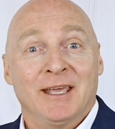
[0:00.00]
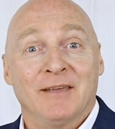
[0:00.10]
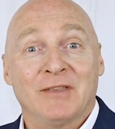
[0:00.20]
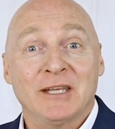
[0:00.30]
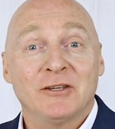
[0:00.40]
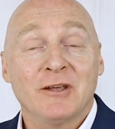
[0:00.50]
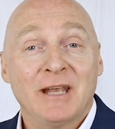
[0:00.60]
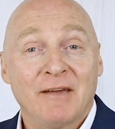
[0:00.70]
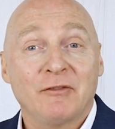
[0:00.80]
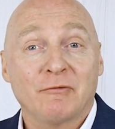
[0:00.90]
If they don't
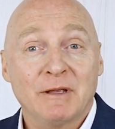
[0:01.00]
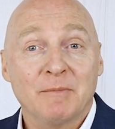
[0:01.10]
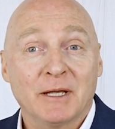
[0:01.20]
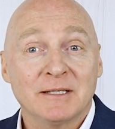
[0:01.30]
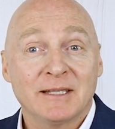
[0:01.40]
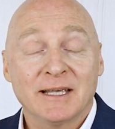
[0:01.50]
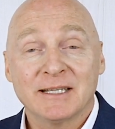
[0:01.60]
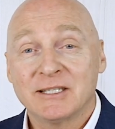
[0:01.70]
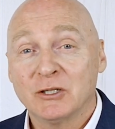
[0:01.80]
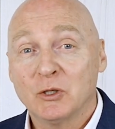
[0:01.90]
have 3 months, they
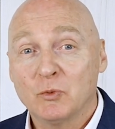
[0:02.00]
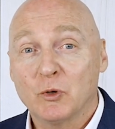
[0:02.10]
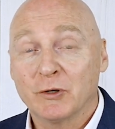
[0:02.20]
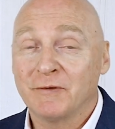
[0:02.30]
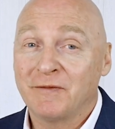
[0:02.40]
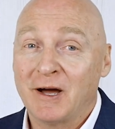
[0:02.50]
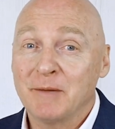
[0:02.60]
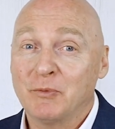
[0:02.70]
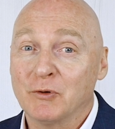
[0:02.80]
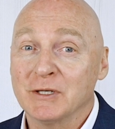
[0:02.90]
are still awarded
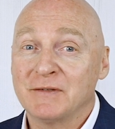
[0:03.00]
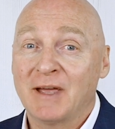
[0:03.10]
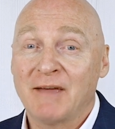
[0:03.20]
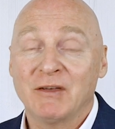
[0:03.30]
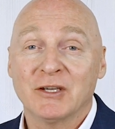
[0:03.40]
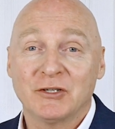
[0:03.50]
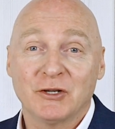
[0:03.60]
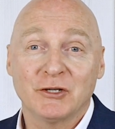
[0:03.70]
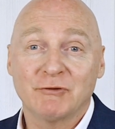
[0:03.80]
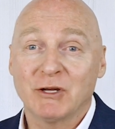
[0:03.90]
5 points for having a
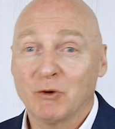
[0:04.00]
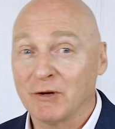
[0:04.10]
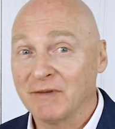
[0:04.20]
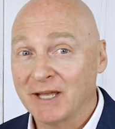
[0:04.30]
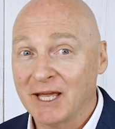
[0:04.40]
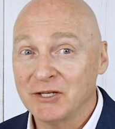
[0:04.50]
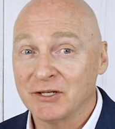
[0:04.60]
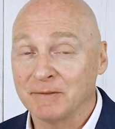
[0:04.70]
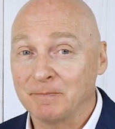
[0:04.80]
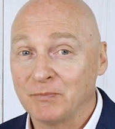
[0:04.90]
tertiary
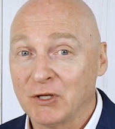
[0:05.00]
qualification.